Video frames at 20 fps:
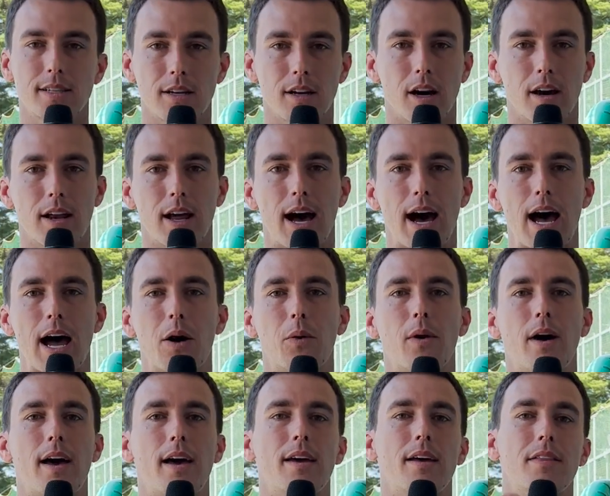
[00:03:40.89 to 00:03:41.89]
it on a
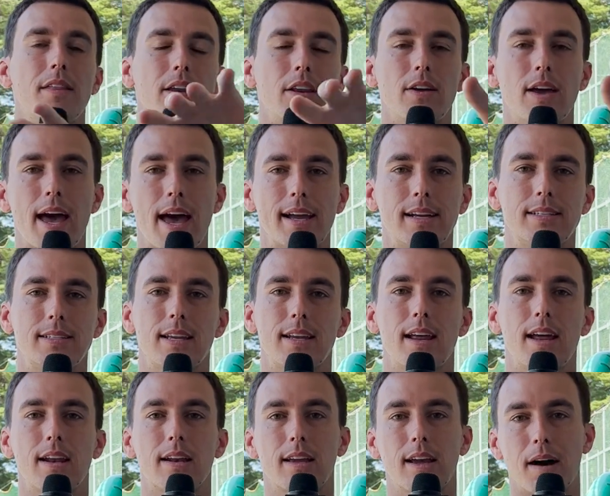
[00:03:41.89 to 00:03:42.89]
highway, and then you exit
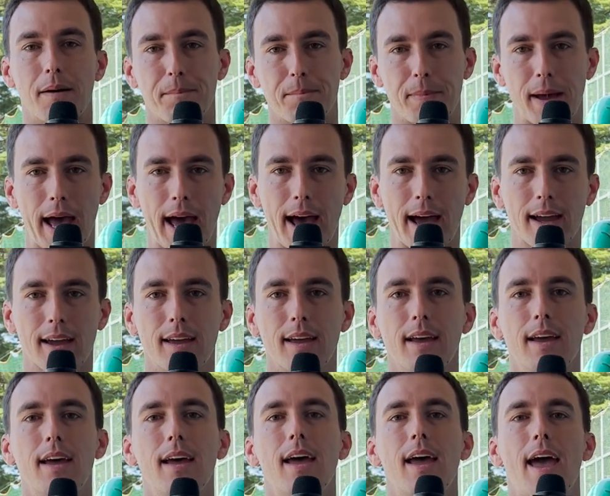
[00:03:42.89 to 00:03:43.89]
and come back.
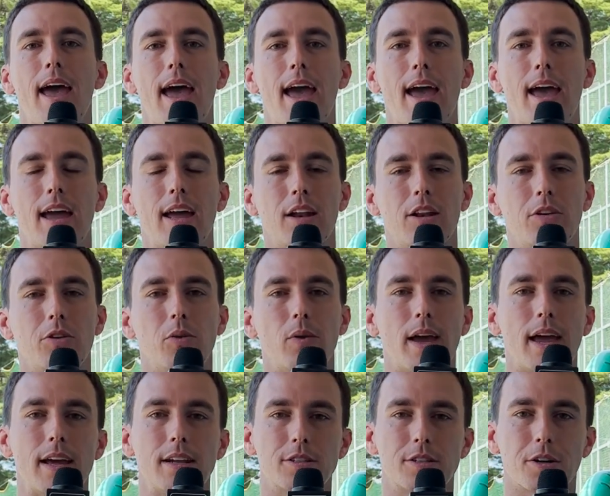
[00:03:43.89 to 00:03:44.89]
And you
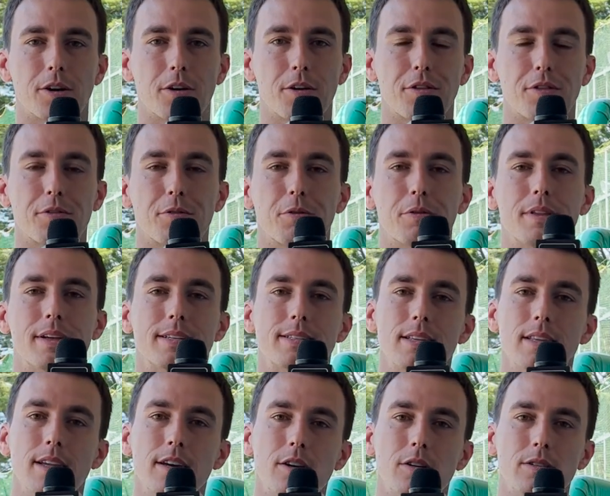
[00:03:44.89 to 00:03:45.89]
enter through this
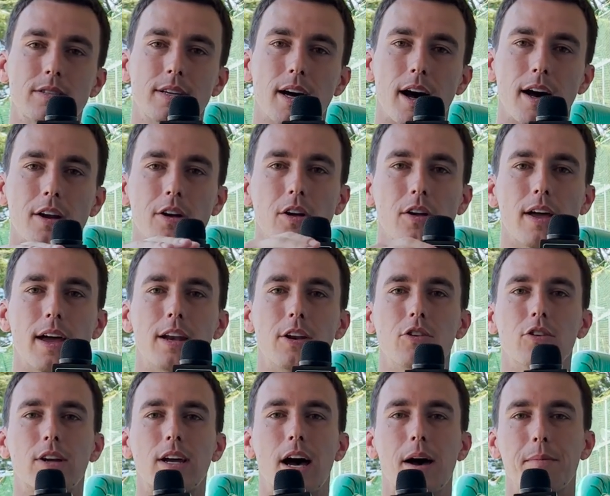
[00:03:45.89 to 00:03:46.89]
little tunnel, and
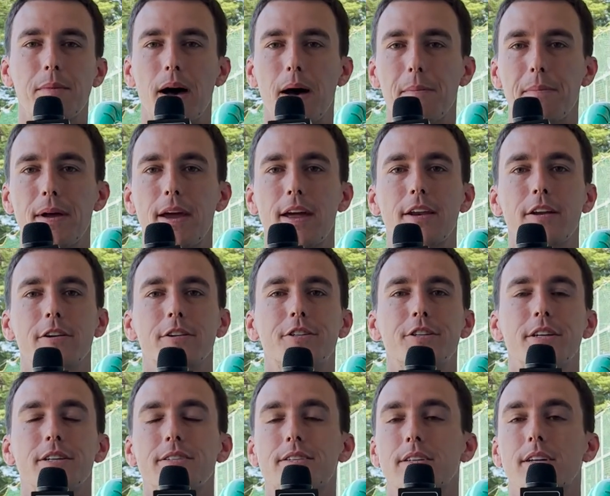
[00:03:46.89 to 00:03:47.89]
you come up, and you're
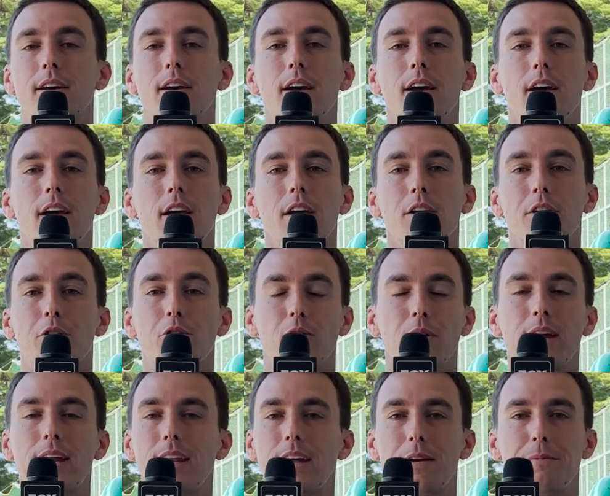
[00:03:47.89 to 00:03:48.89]
just
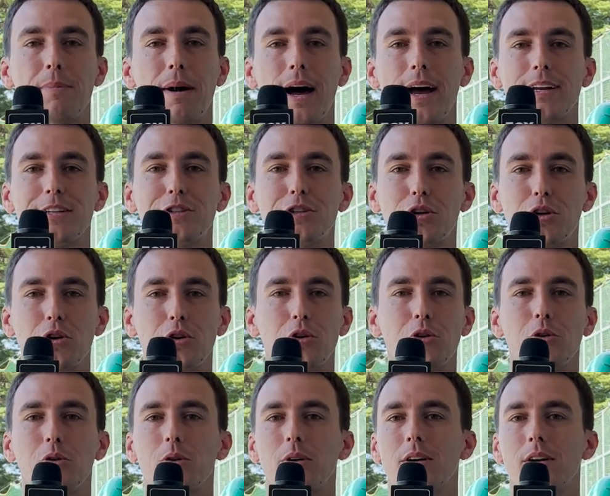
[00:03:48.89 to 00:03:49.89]
greeted by
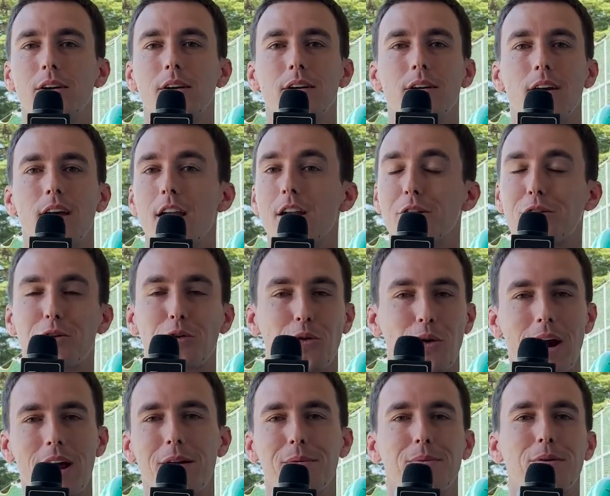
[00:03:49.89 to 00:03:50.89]
two
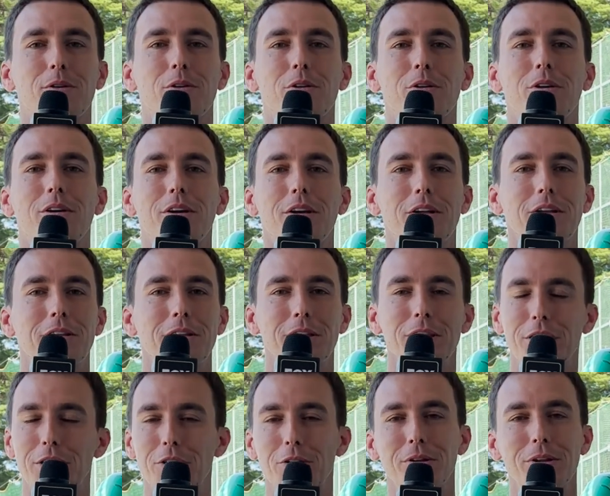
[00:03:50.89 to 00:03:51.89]
incredible
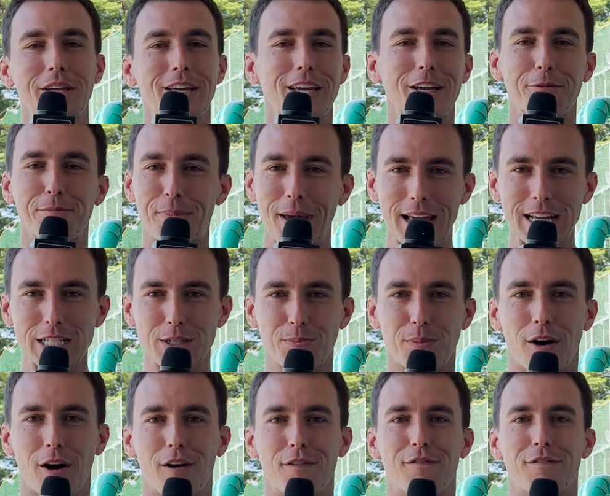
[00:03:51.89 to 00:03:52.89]
Little League
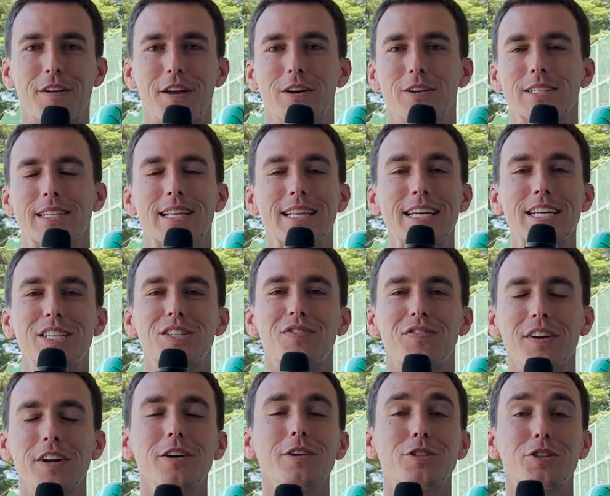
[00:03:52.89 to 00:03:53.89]
baseball fields. And these
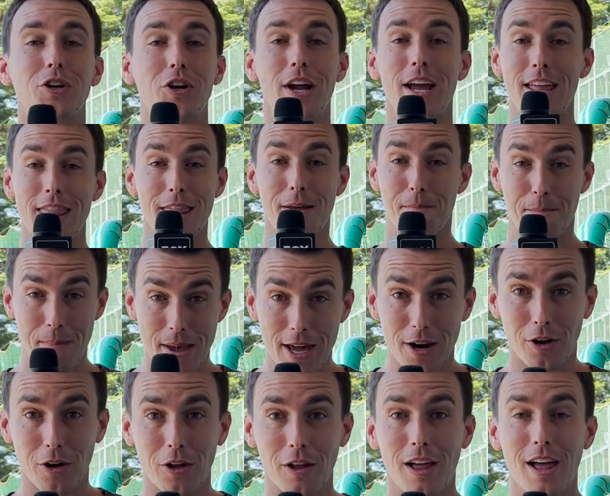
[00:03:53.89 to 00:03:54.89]
fields are in the
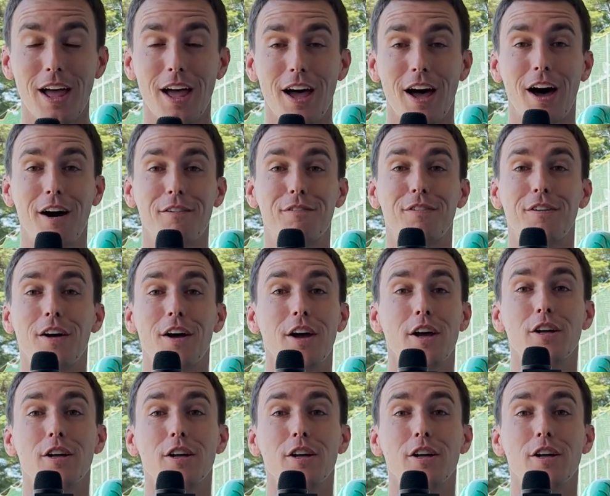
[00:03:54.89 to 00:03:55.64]
middle of